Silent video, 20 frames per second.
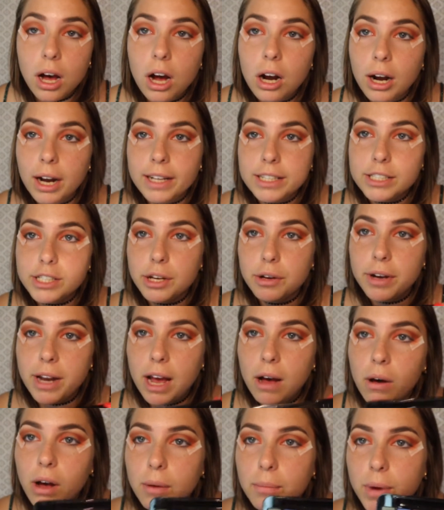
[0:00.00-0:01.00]
Alright, so
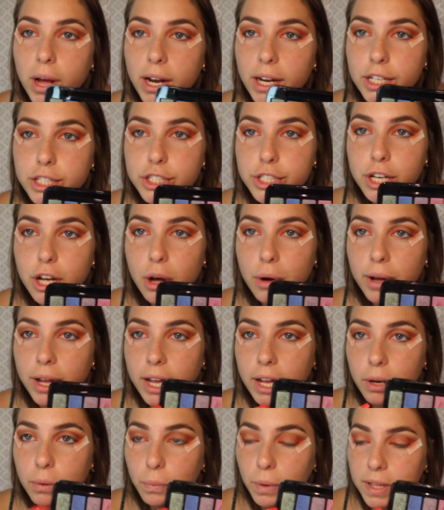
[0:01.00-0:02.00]
now I'm ready to go
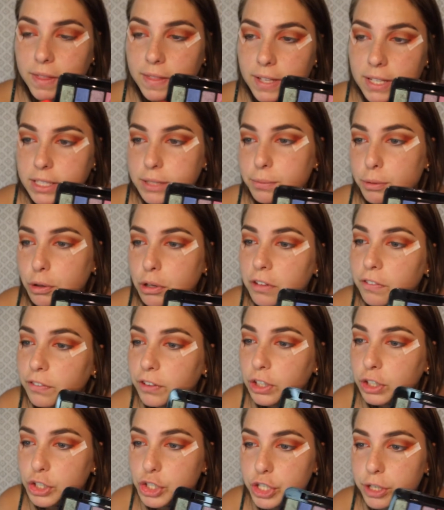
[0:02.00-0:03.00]
in with this
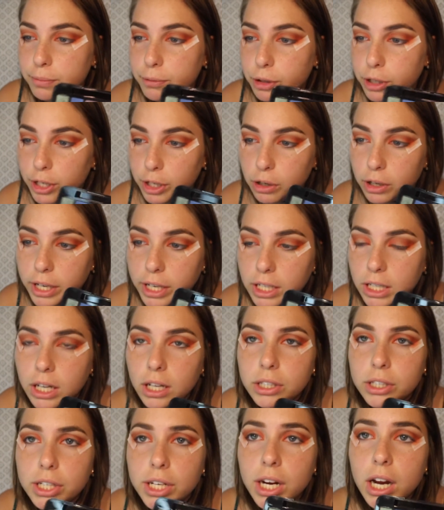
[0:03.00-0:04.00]
beautiful sugary green
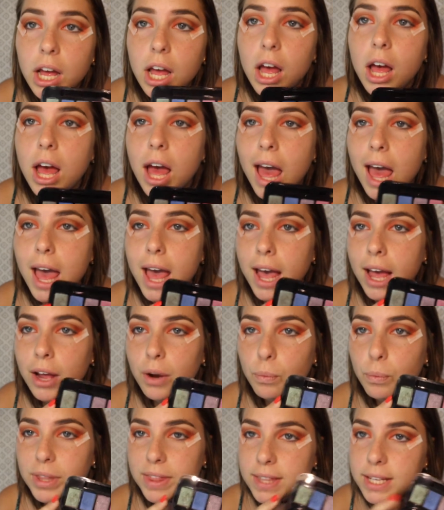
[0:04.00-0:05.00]
color.
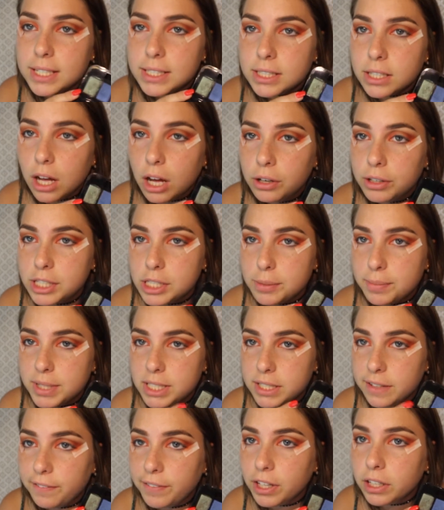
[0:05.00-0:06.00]
And with this color
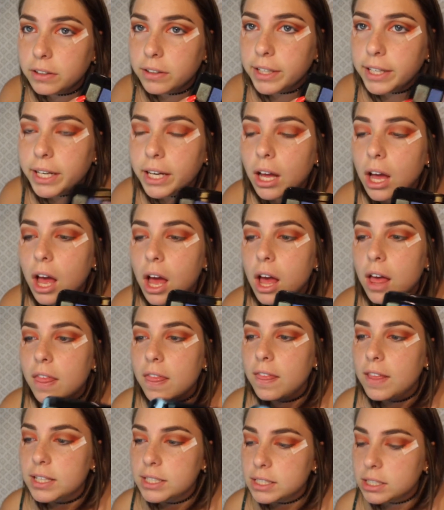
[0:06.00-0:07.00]
specifically,
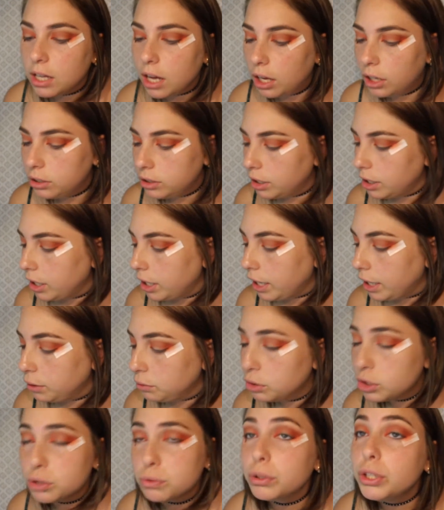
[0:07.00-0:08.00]
this color,
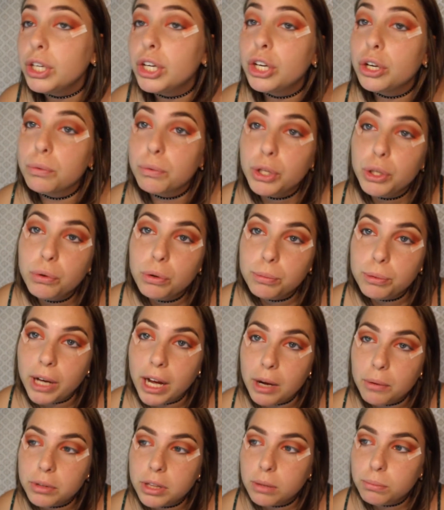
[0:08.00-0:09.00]
it looks really good when you
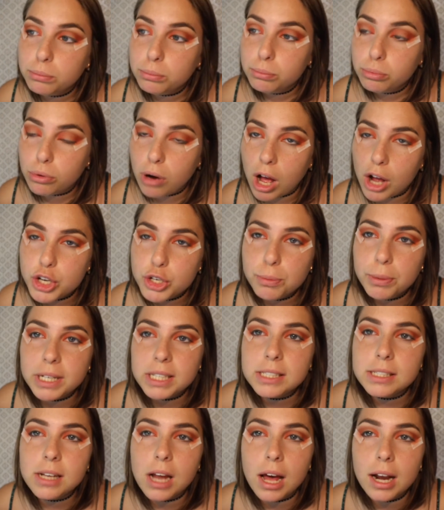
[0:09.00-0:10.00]
apply it with a brush, but
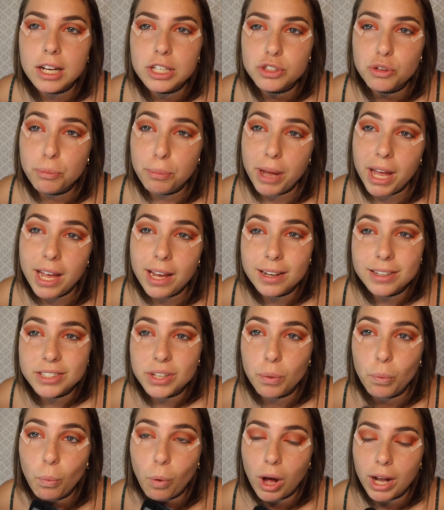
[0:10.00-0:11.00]
it's not as opaque as
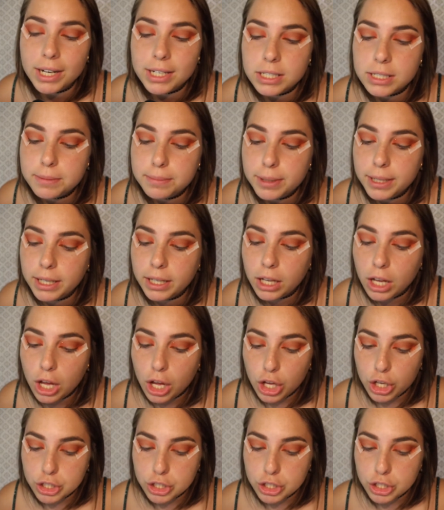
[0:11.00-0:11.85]
I want it to be.